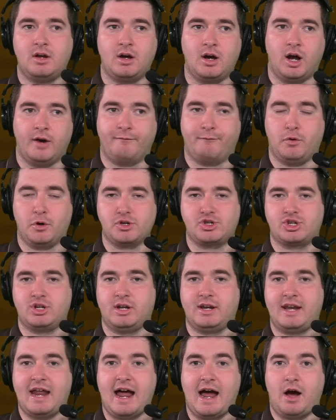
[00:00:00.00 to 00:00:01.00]

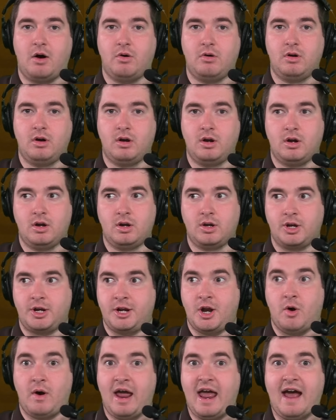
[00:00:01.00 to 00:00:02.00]
Unfortunately, now you
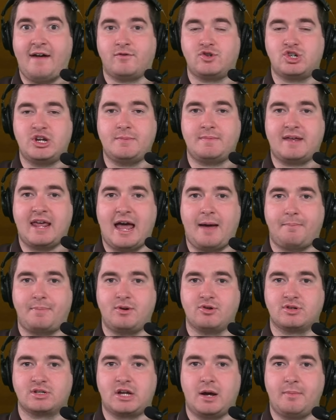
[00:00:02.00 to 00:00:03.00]
don't have cheap cap
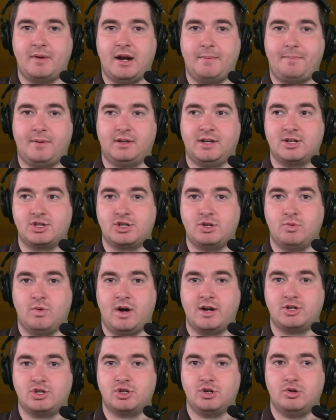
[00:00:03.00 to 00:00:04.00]
years coming up unless you
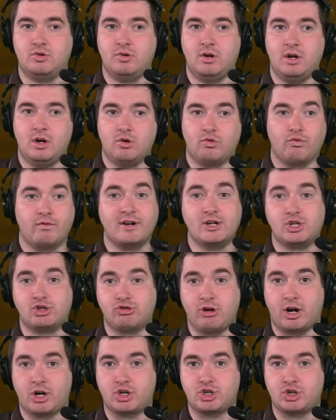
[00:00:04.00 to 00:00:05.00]
want to
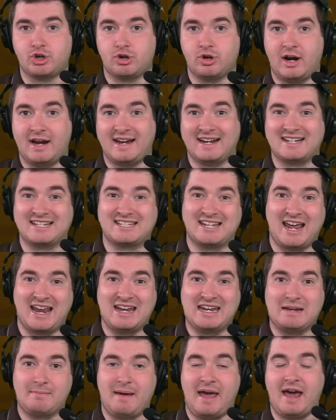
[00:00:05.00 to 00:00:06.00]
restructure and
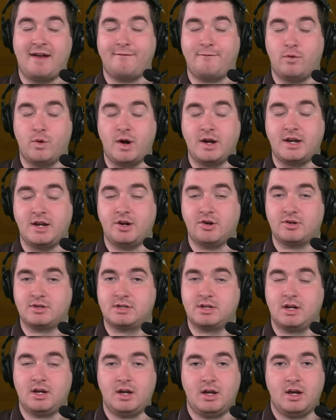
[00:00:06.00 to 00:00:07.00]
extend them, add void
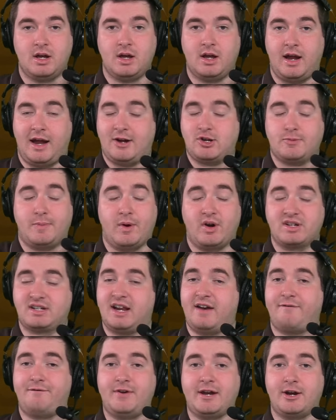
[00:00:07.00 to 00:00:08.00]
years. Andrew Berry's
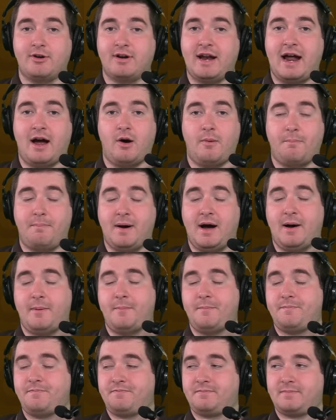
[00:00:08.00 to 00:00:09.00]
going to figure it out, but
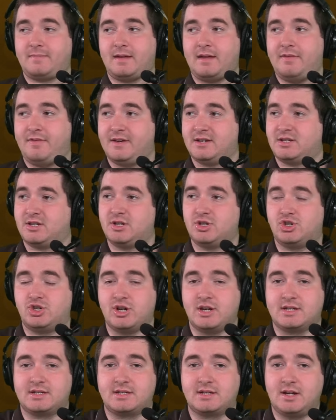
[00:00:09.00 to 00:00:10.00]
this is
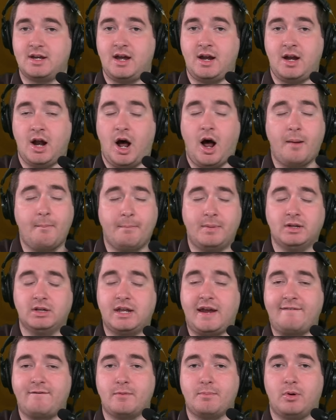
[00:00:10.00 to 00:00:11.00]
just an
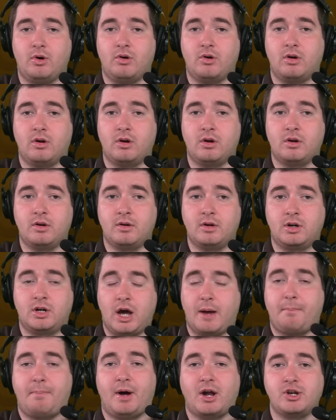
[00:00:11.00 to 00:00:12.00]
unbelievable
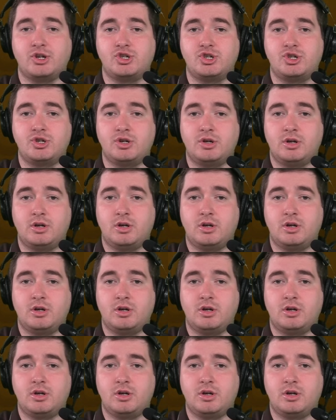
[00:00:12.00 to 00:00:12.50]
gut punch.